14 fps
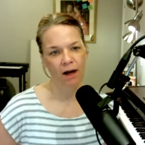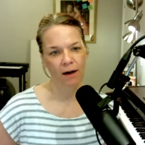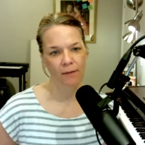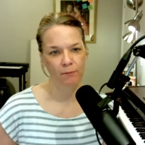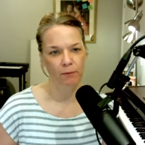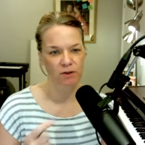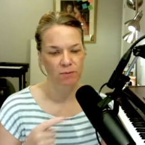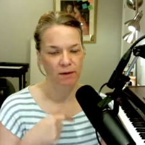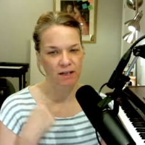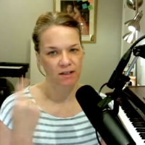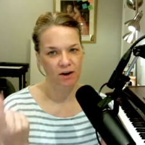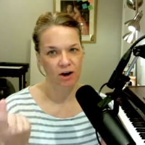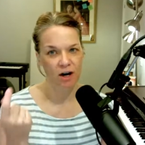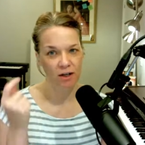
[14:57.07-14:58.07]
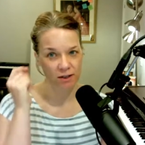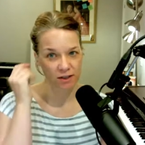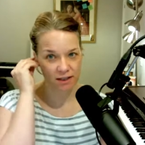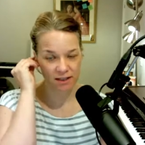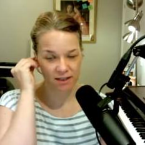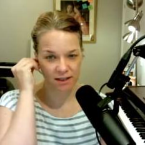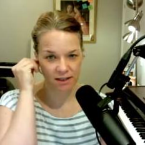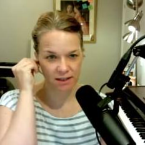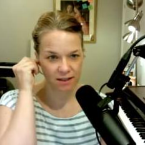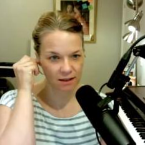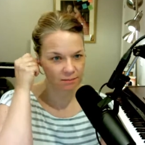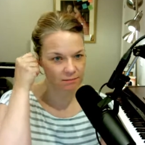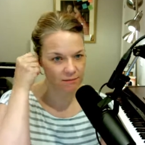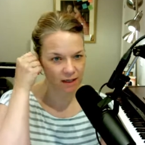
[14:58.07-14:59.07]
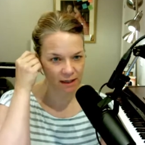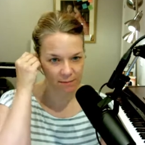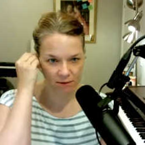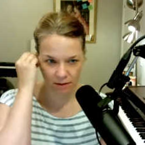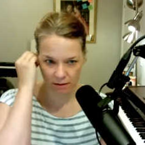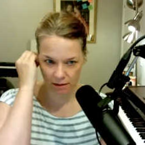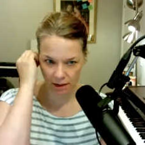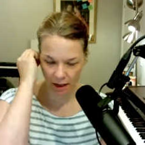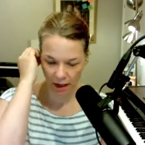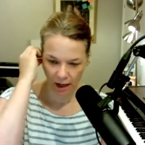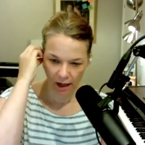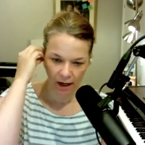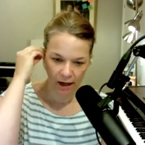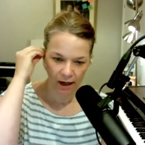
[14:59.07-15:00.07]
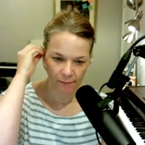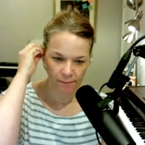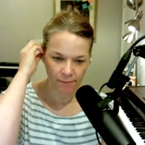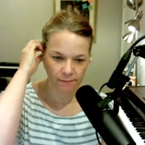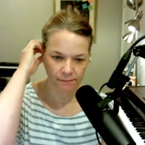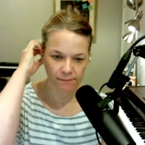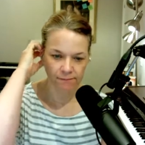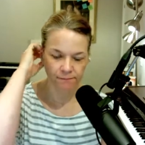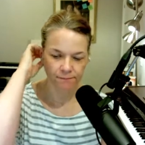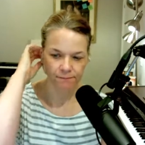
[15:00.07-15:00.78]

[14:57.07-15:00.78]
Which makes it harder to sing sometimes. When